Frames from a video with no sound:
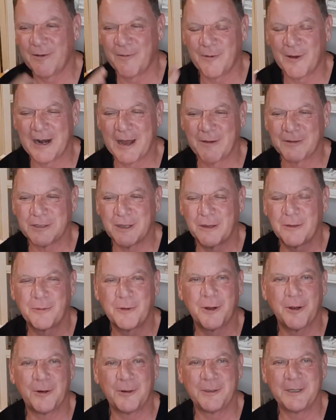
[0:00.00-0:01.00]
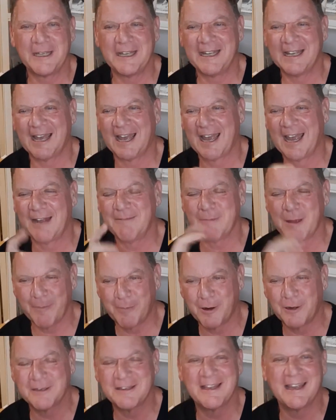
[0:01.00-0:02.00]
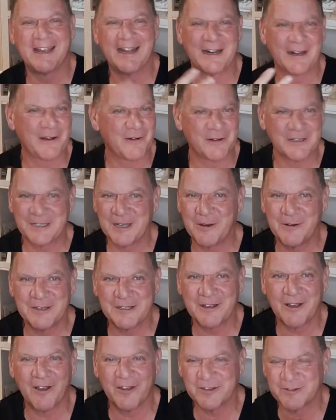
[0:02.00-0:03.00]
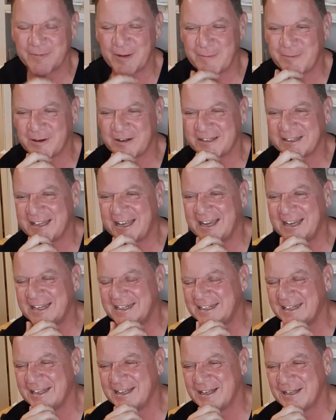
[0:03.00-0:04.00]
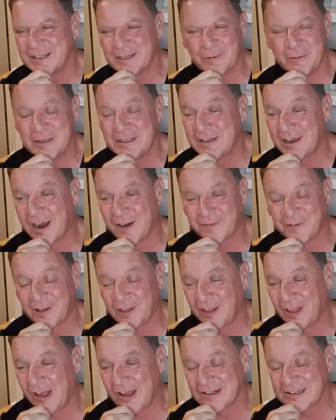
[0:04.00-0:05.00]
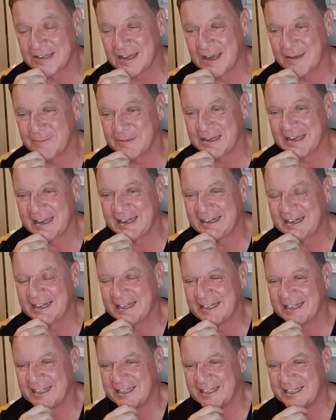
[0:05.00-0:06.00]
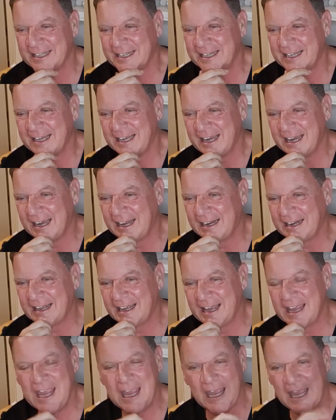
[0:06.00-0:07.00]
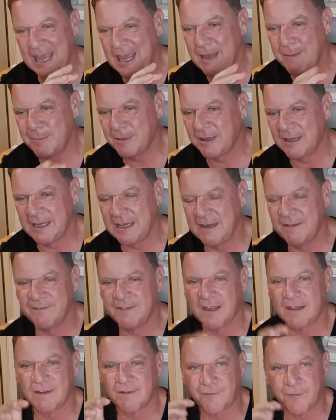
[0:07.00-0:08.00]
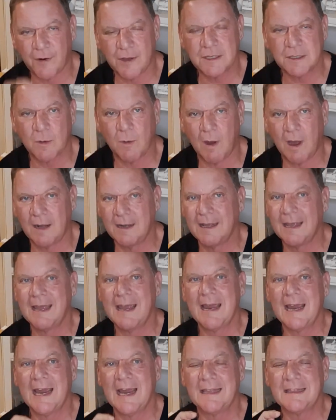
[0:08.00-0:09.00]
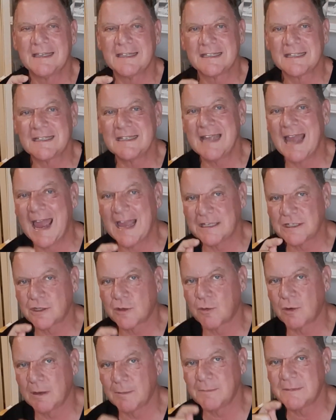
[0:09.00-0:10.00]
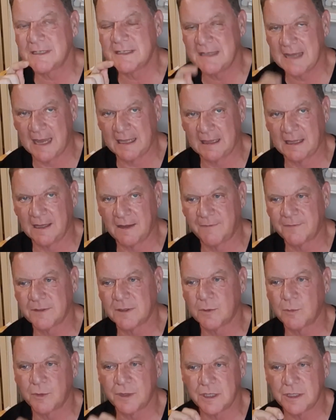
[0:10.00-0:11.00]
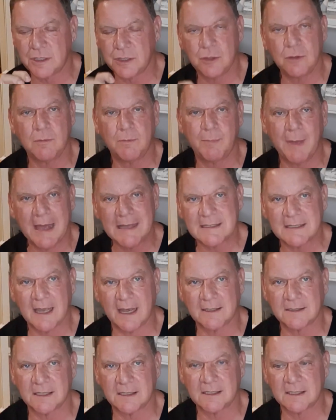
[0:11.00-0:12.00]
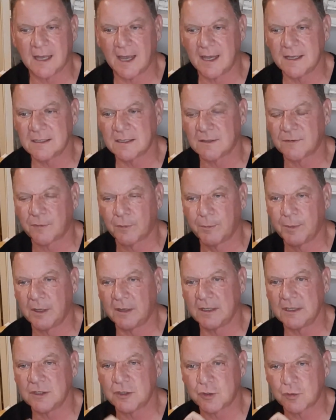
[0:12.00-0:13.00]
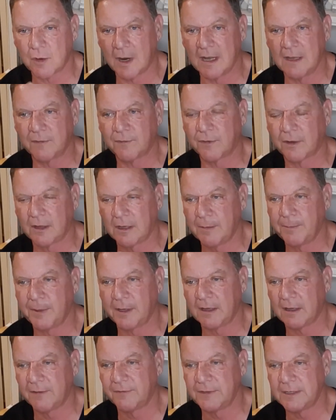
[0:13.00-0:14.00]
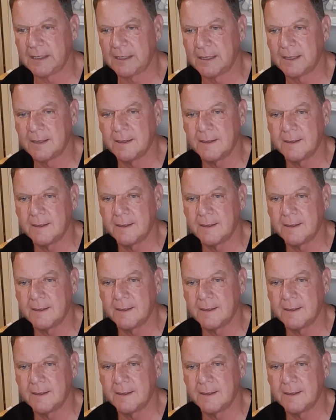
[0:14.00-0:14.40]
when I was on the road, he, I had my birthday, and of course he always calls my birthday. And so we talked for a long time again. And he, he believed that the front squat and the snatch grip deadlift were the two best exercises for building strength for Olympic lifting.